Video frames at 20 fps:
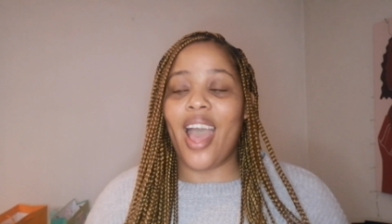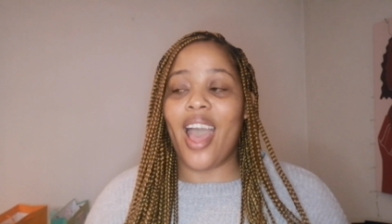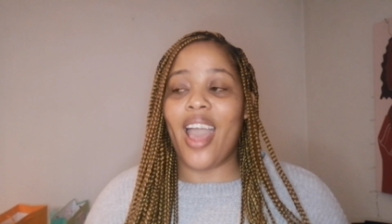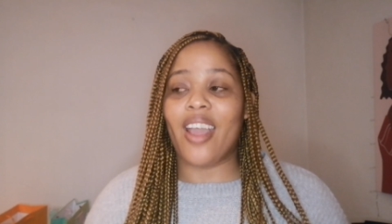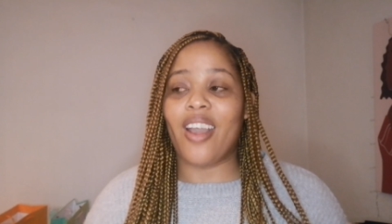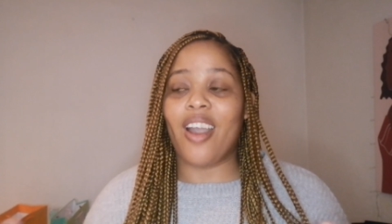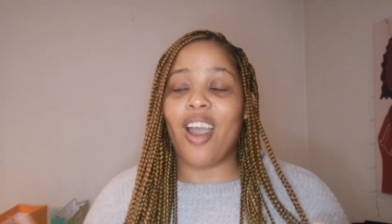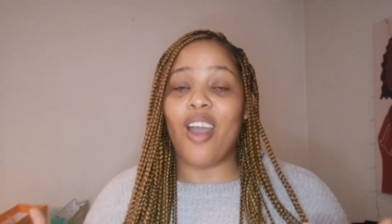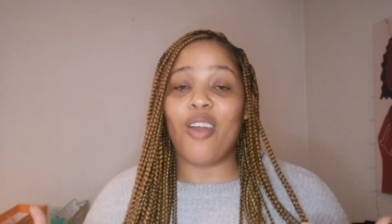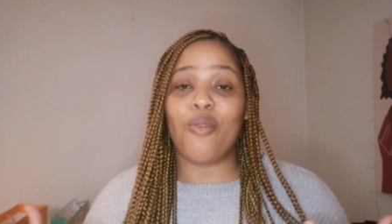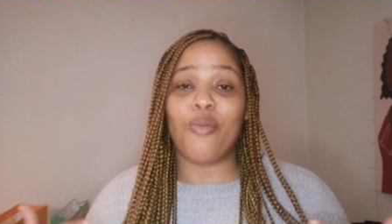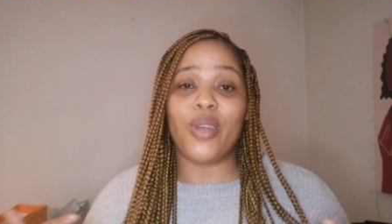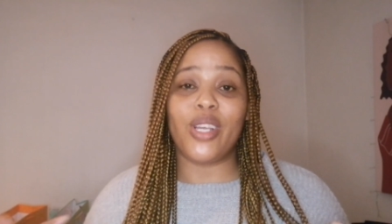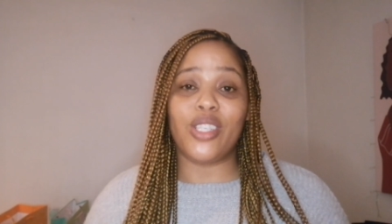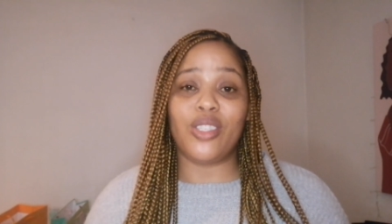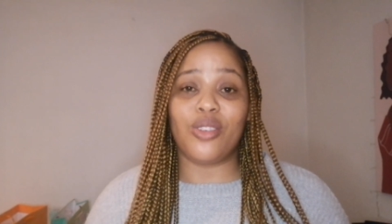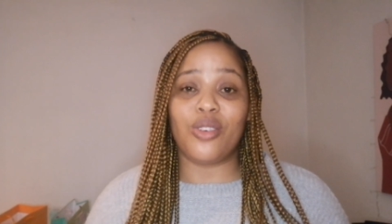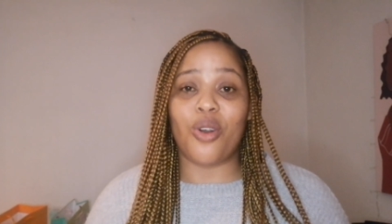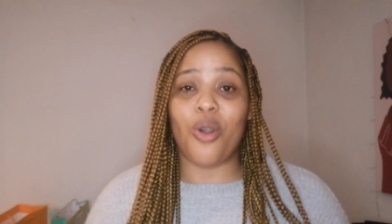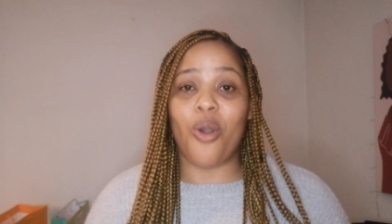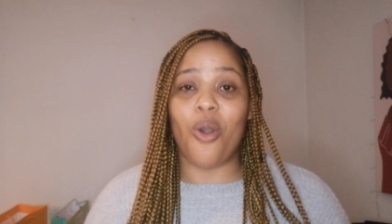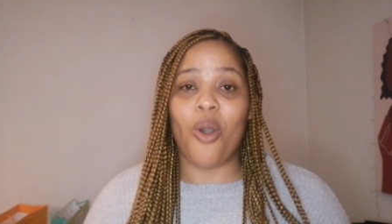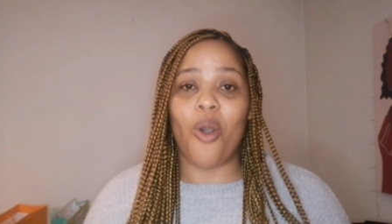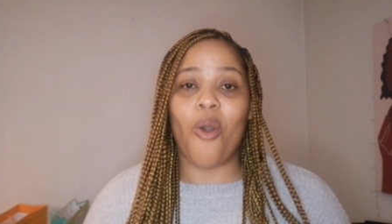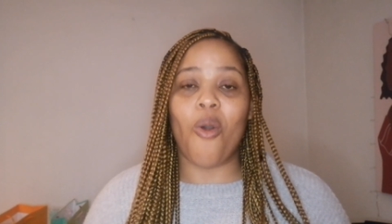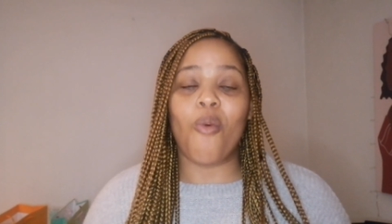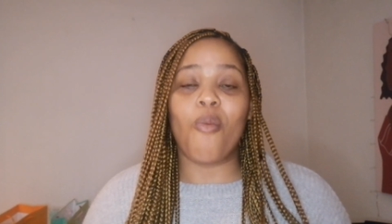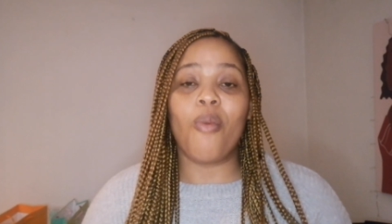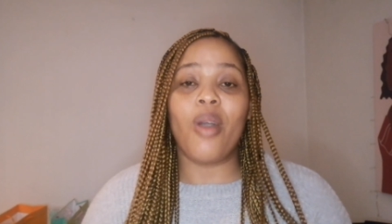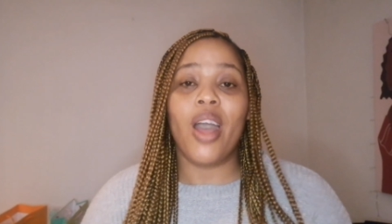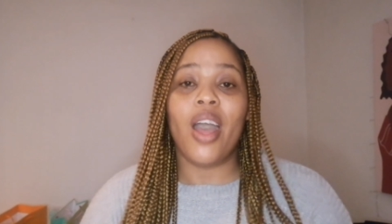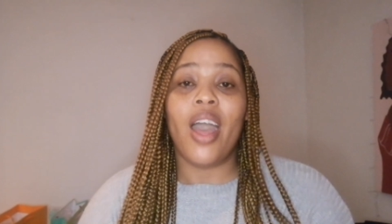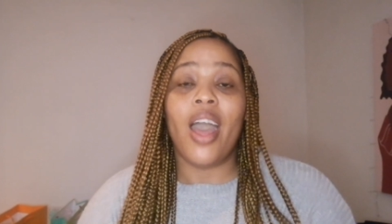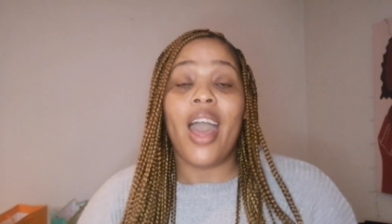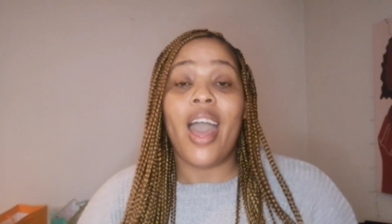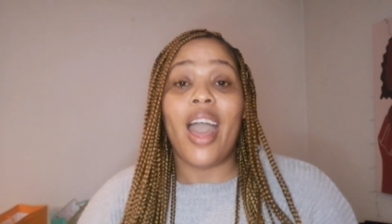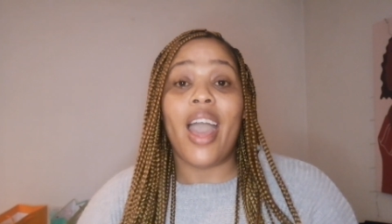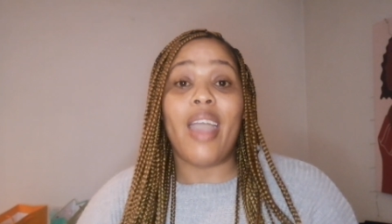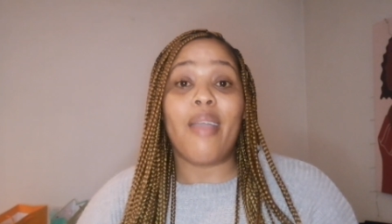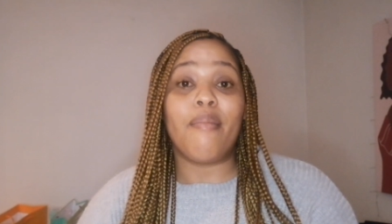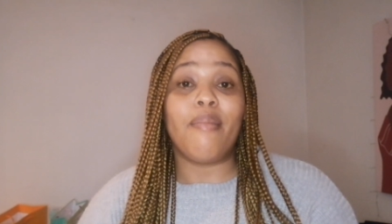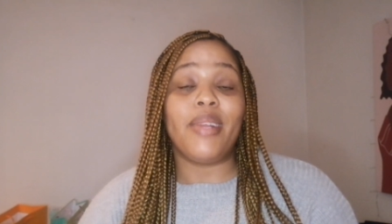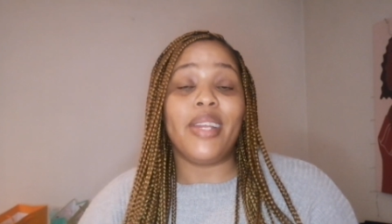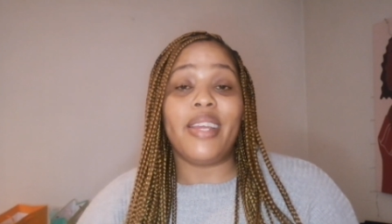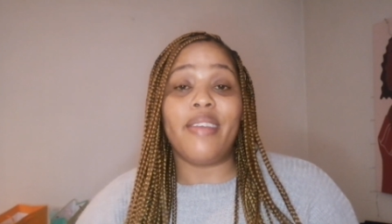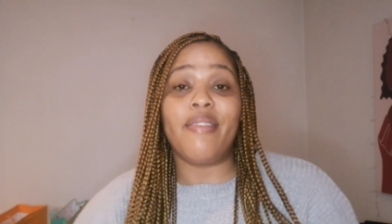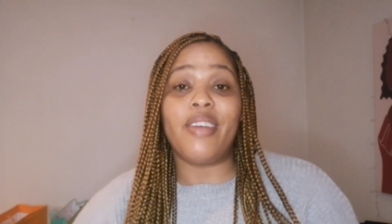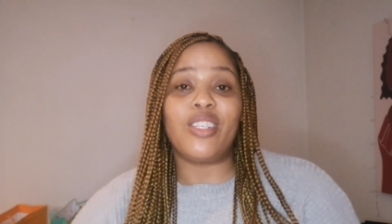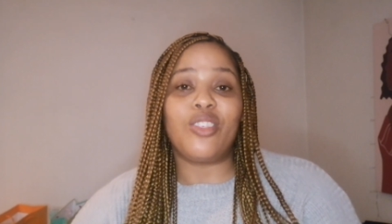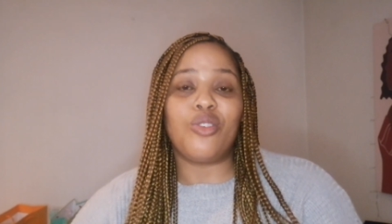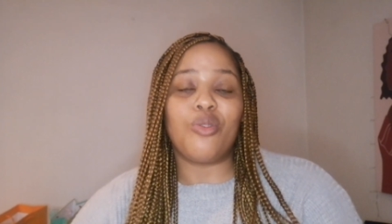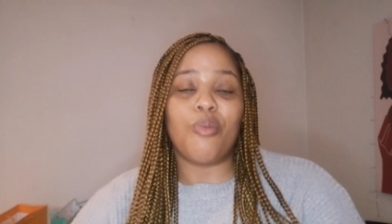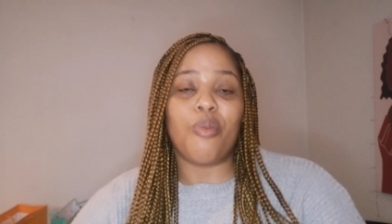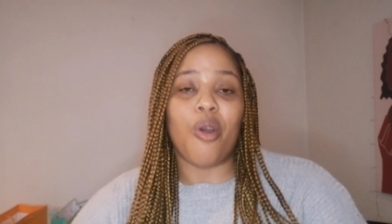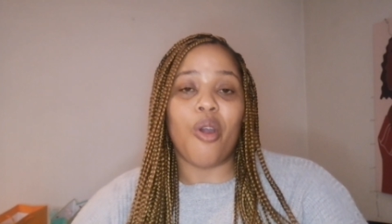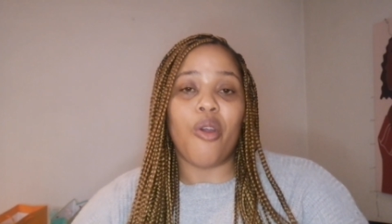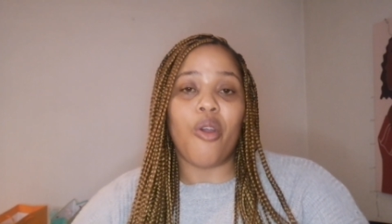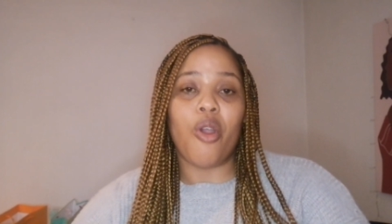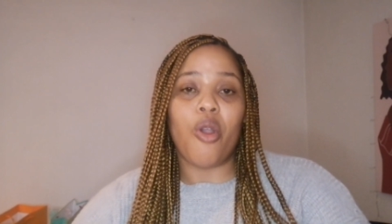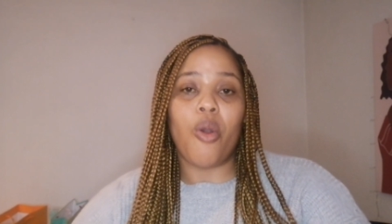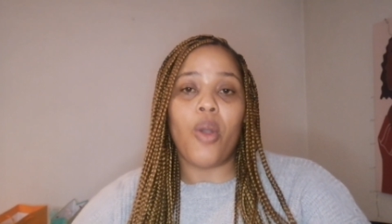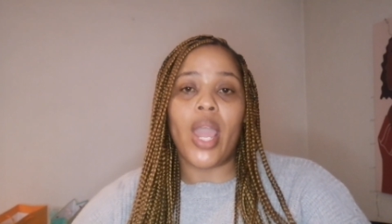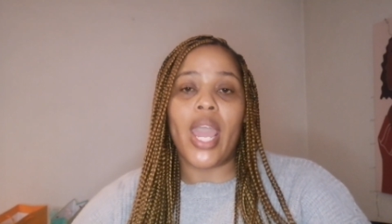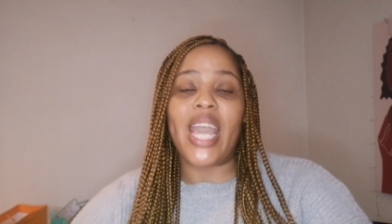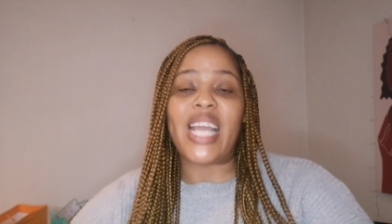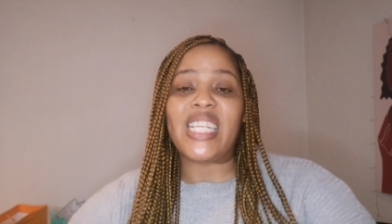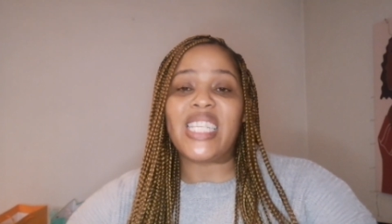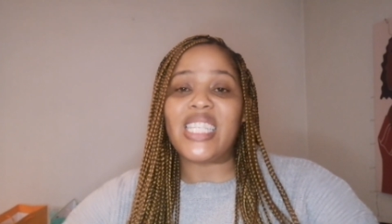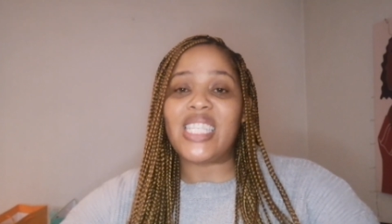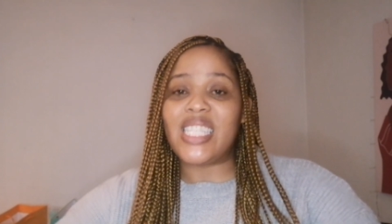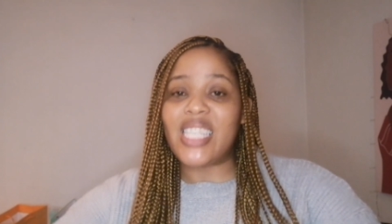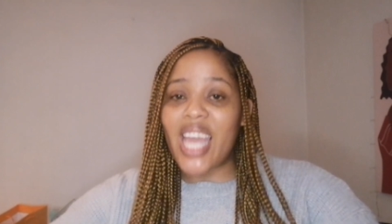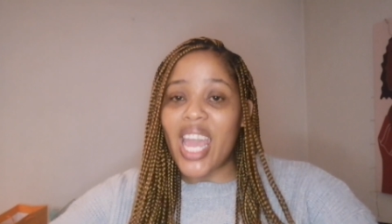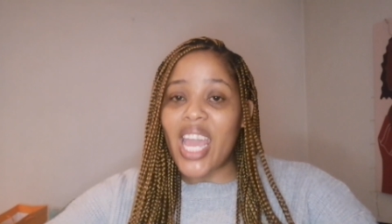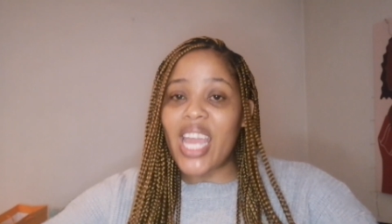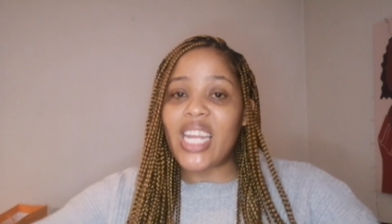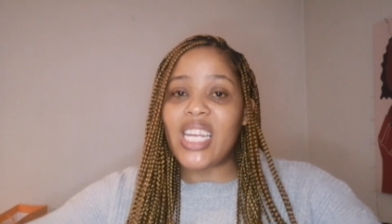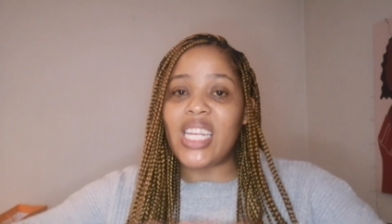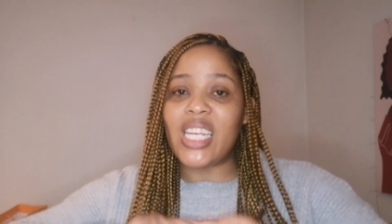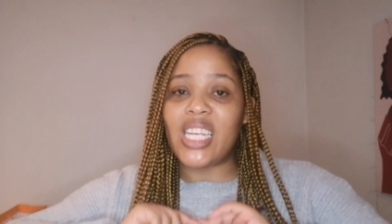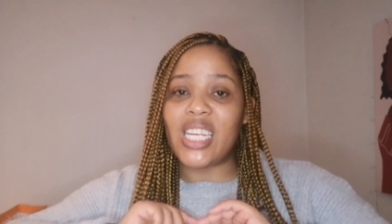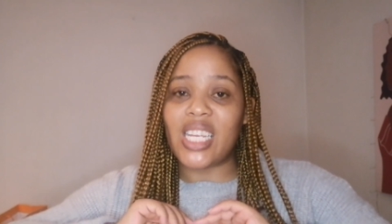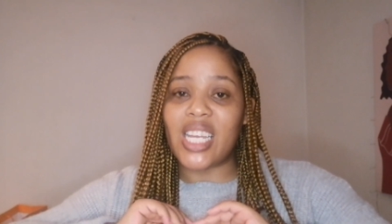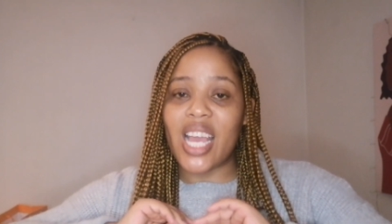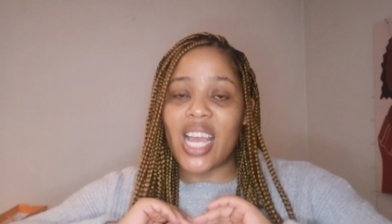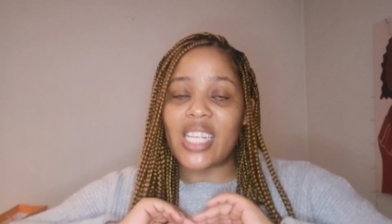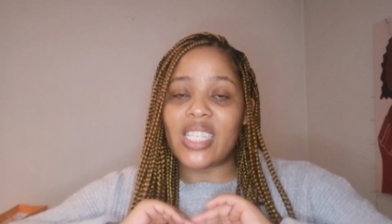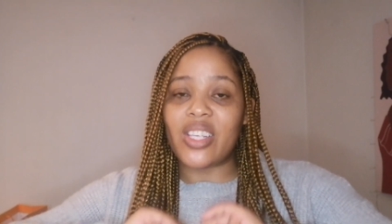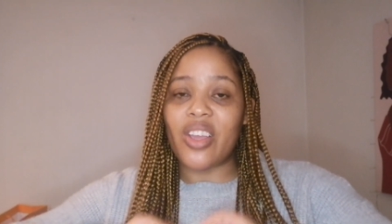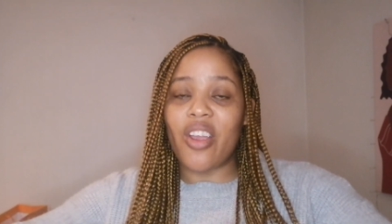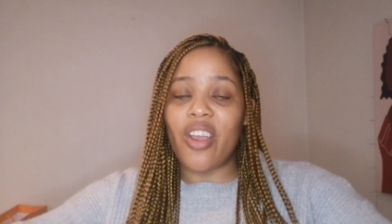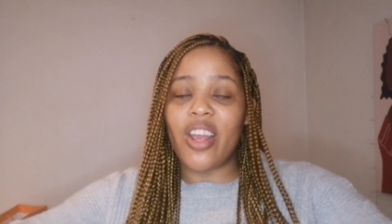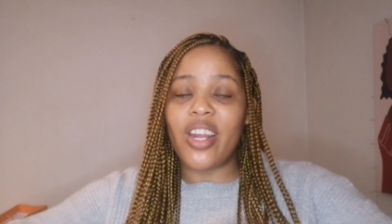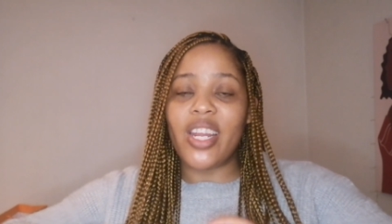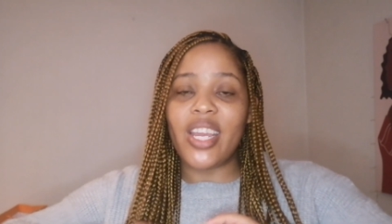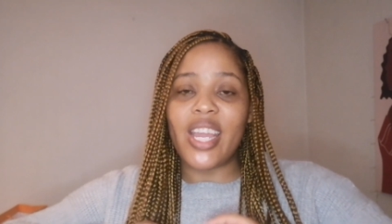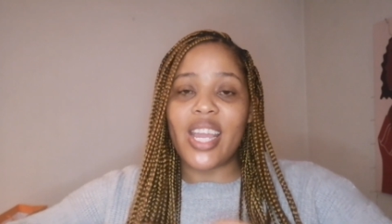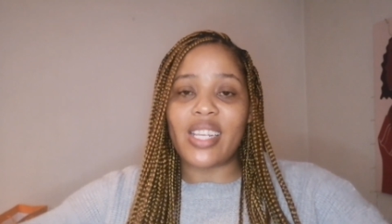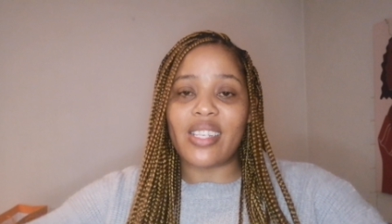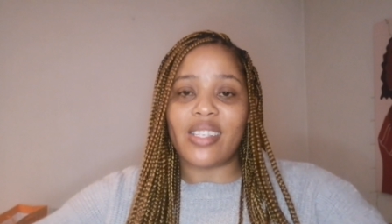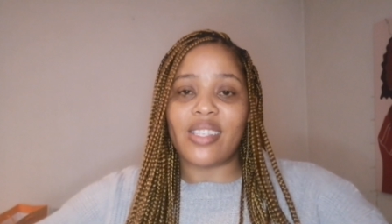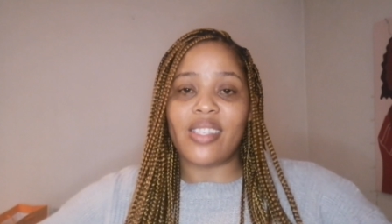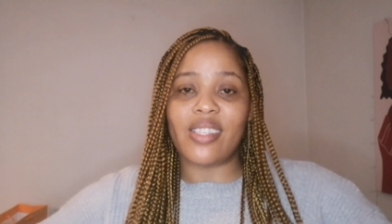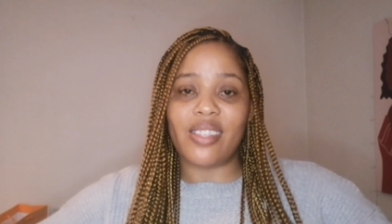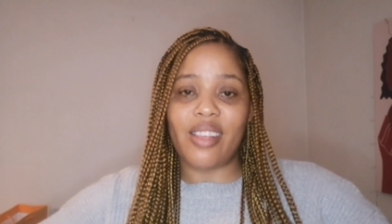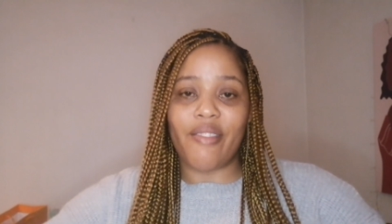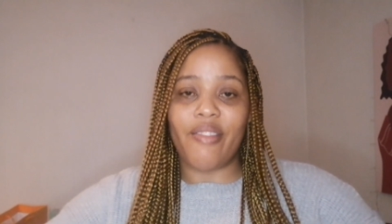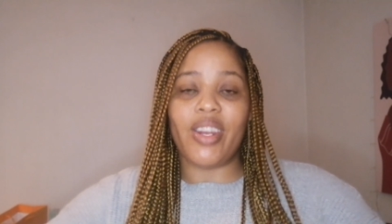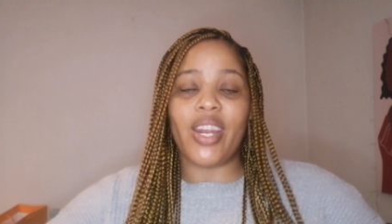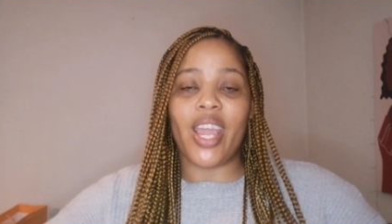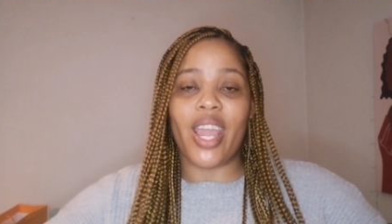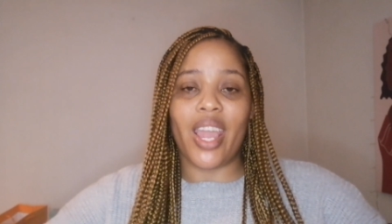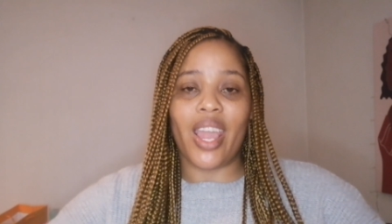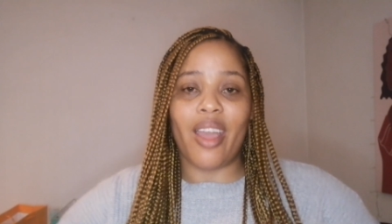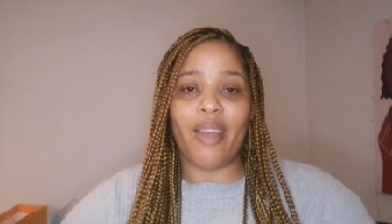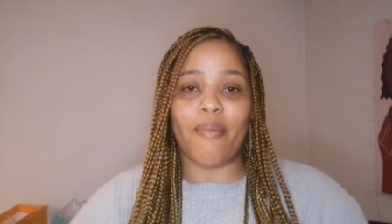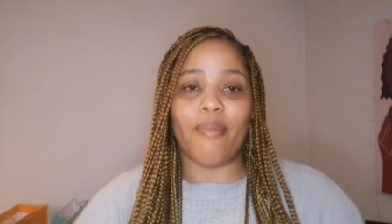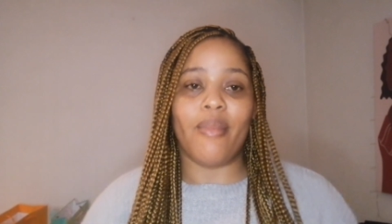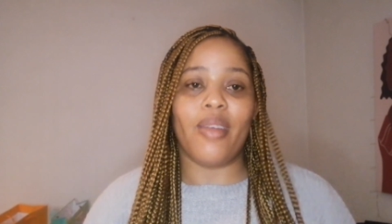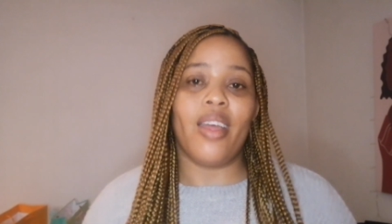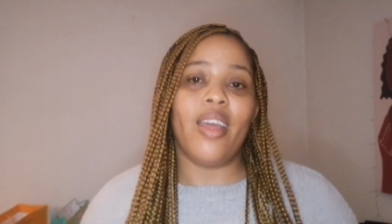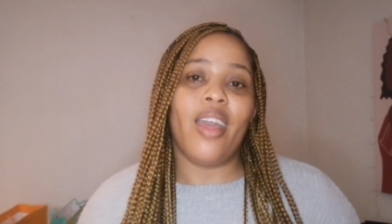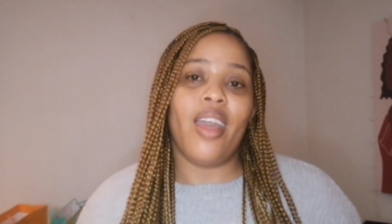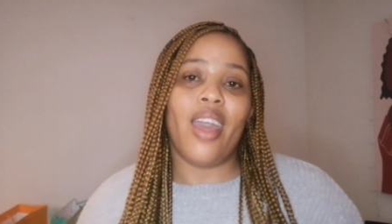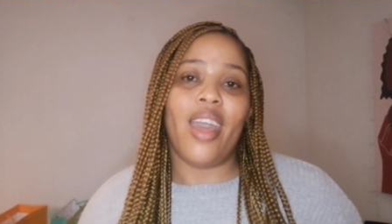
I can't wait to go home. I'm leaving tomorrow as early as 7 a.m.